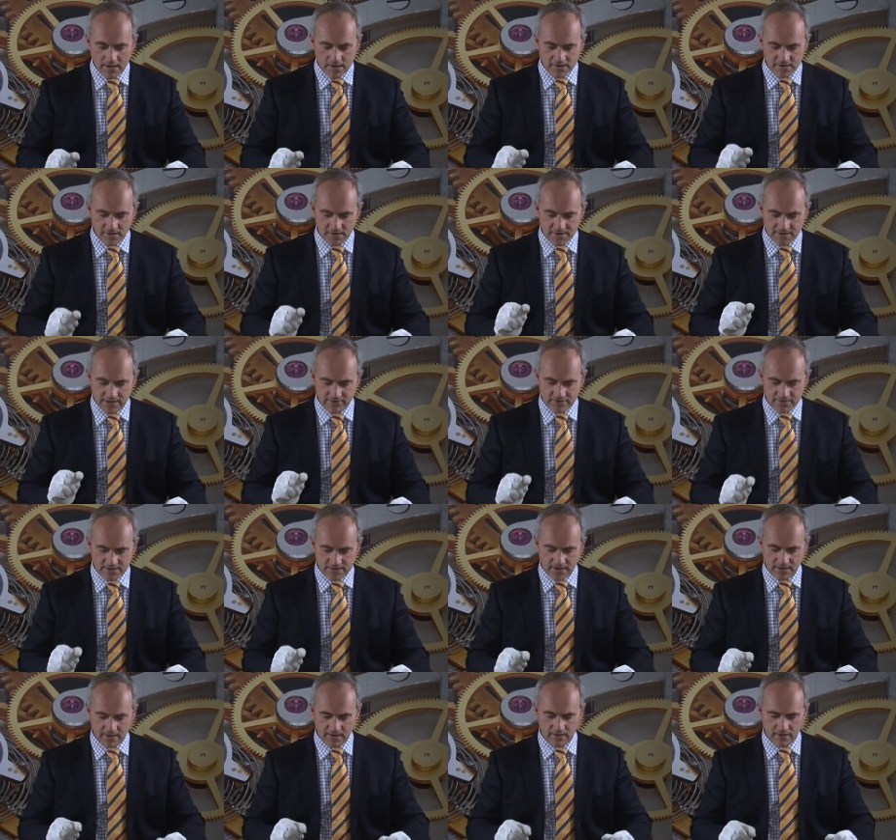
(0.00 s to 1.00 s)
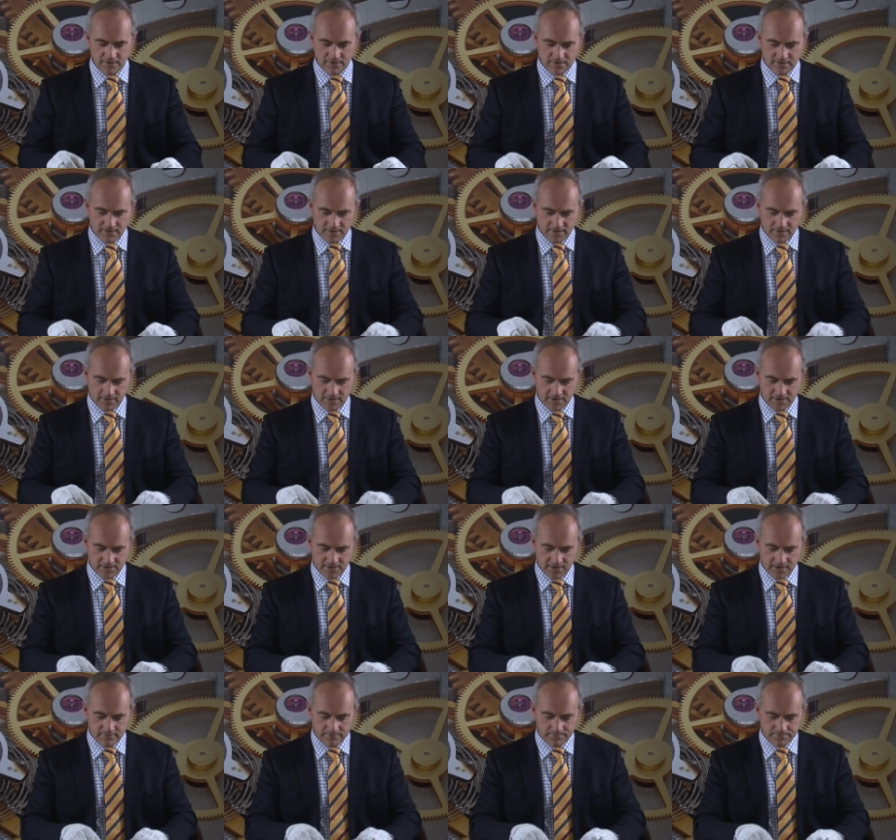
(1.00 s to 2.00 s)
So let's have a slightly closer look at it just
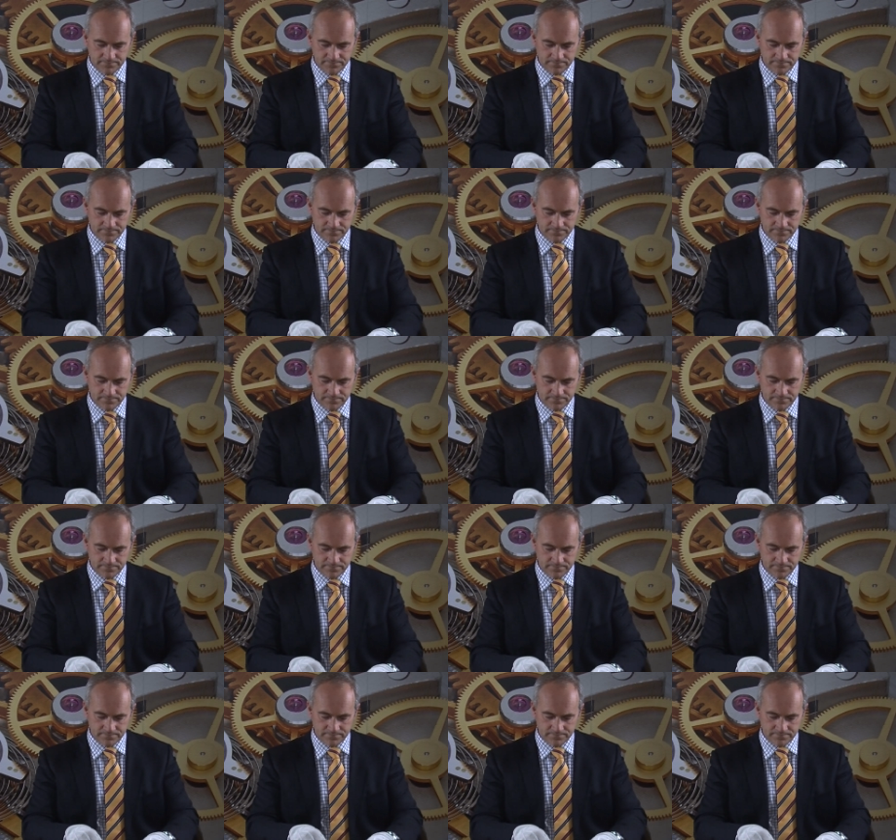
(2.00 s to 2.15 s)
now.